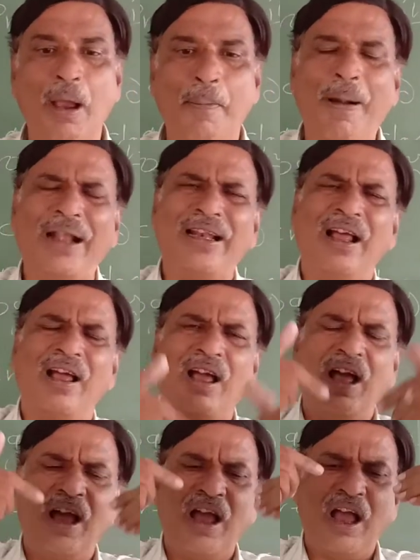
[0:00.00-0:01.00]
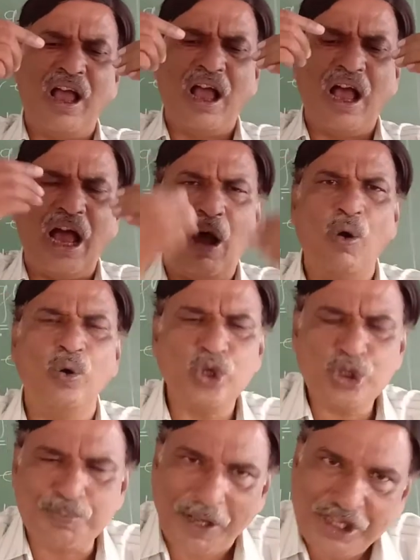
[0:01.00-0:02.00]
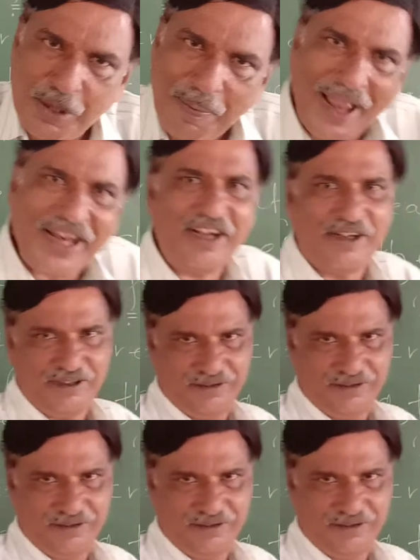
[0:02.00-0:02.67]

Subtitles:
But how to specify it?